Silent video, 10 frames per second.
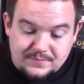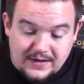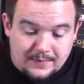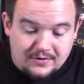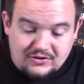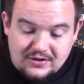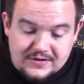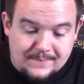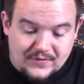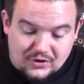But I'm going to tell
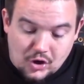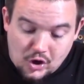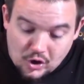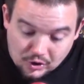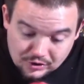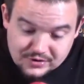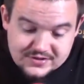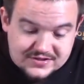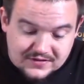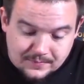you, the
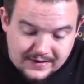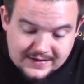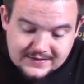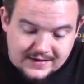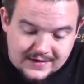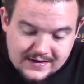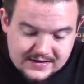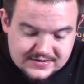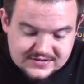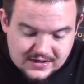cards that the bad guy
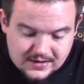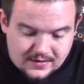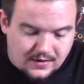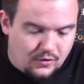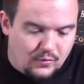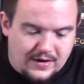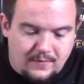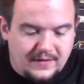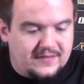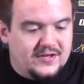has, oh
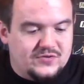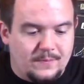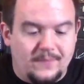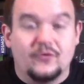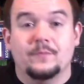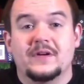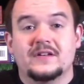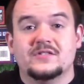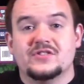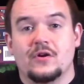wow, like this one,
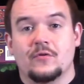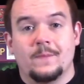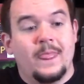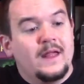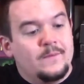Forbidden Zone.